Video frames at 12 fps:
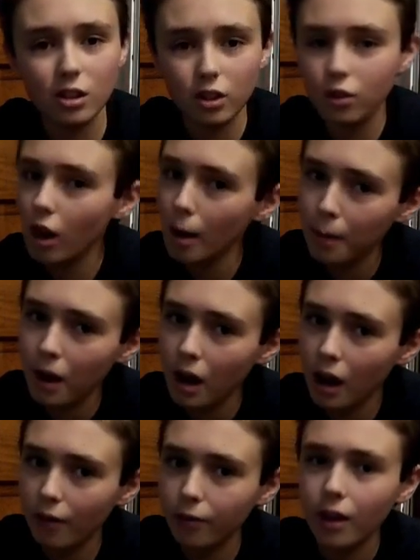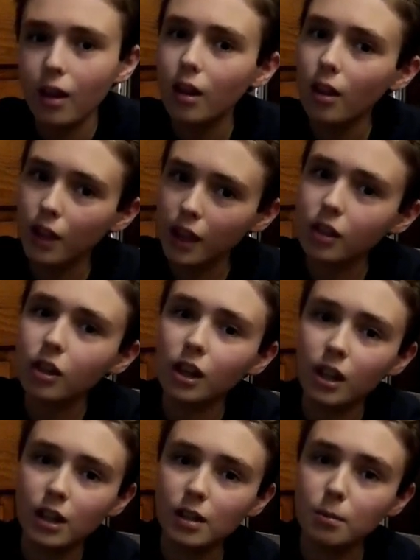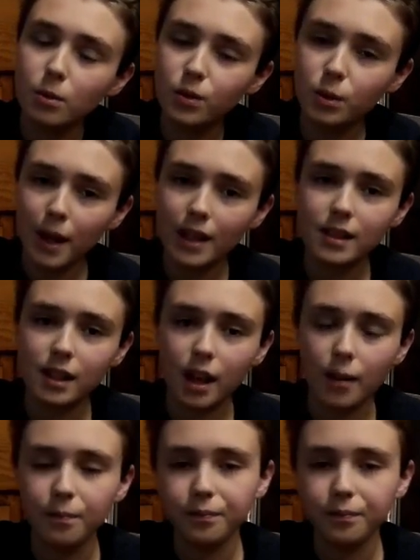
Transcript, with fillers: to drop off, then you're going to need to move your baits again.